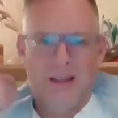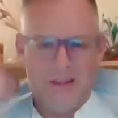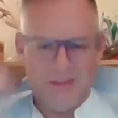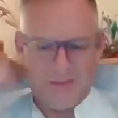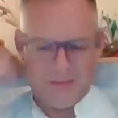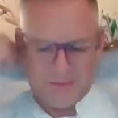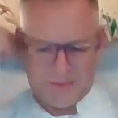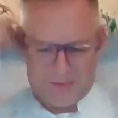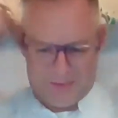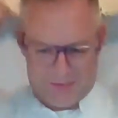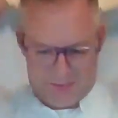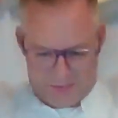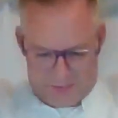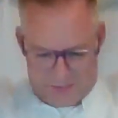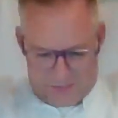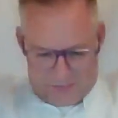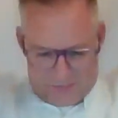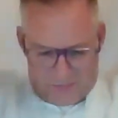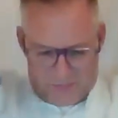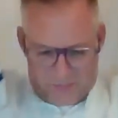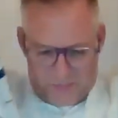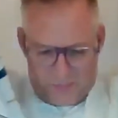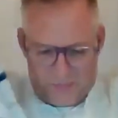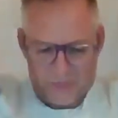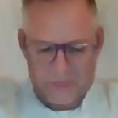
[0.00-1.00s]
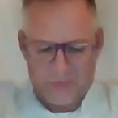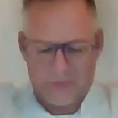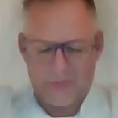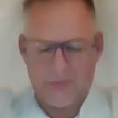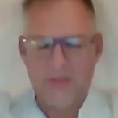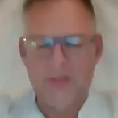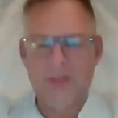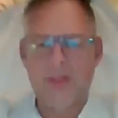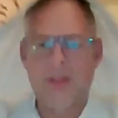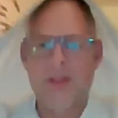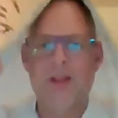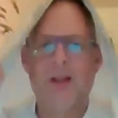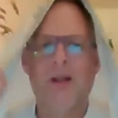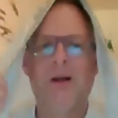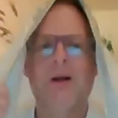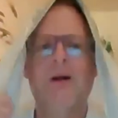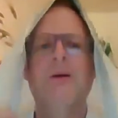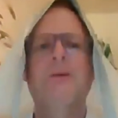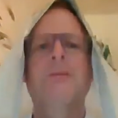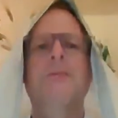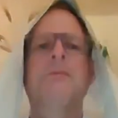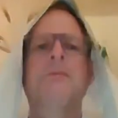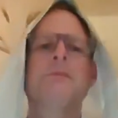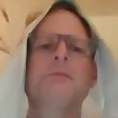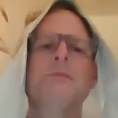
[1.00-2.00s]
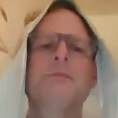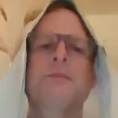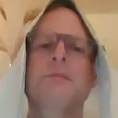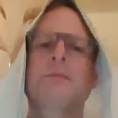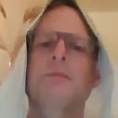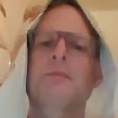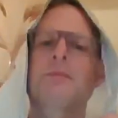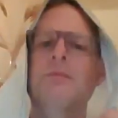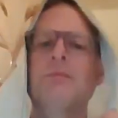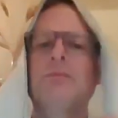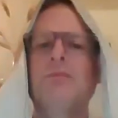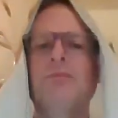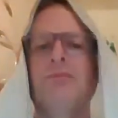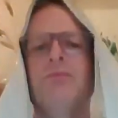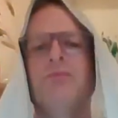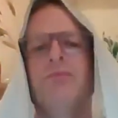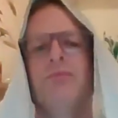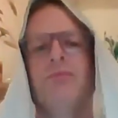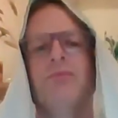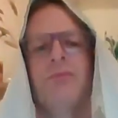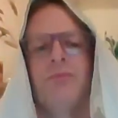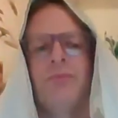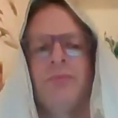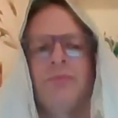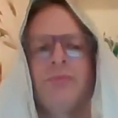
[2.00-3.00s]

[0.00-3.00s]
Nothing is said.